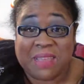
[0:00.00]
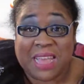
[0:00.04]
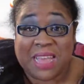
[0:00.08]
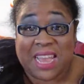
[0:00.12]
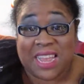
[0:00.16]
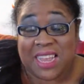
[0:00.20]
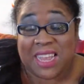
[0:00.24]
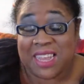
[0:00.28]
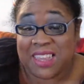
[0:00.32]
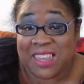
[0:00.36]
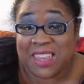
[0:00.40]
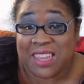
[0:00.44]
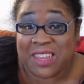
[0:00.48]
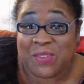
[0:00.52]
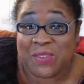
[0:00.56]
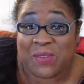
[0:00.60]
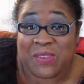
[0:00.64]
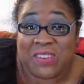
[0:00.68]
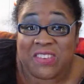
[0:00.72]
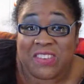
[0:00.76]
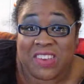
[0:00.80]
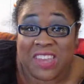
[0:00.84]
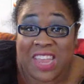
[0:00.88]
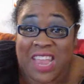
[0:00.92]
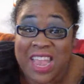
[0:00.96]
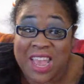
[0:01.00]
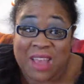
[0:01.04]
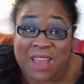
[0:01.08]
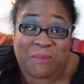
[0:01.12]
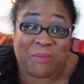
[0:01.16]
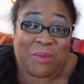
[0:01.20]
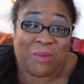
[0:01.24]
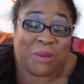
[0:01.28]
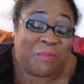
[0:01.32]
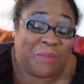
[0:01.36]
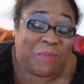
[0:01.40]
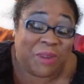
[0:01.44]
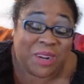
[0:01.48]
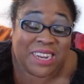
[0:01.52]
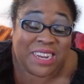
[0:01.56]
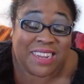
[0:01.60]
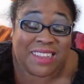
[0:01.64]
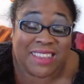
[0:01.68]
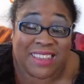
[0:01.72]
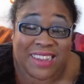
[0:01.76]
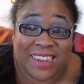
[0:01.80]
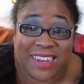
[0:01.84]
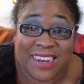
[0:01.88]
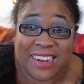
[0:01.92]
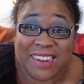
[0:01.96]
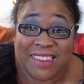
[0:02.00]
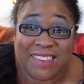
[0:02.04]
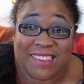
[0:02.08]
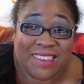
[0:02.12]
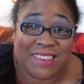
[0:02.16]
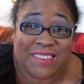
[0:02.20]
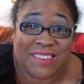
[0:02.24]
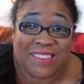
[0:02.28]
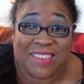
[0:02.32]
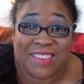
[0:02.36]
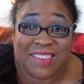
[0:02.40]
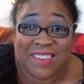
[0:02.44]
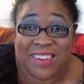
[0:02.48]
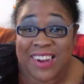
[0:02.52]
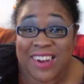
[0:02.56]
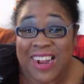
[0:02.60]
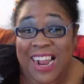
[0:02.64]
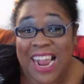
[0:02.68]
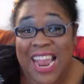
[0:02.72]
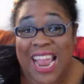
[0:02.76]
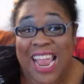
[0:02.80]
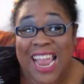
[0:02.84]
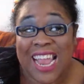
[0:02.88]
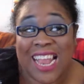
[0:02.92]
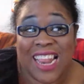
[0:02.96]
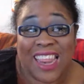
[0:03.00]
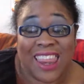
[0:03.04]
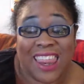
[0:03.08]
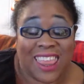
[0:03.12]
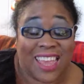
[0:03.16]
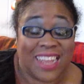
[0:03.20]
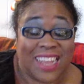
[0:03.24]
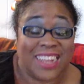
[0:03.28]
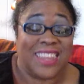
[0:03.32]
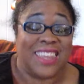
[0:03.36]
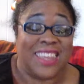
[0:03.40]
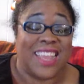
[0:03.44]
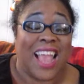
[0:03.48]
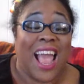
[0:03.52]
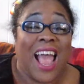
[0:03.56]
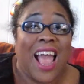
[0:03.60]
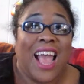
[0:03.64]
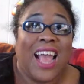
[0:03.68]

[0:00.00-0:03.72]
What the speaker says: I guess that's what you get. But pretty excited to start, and let's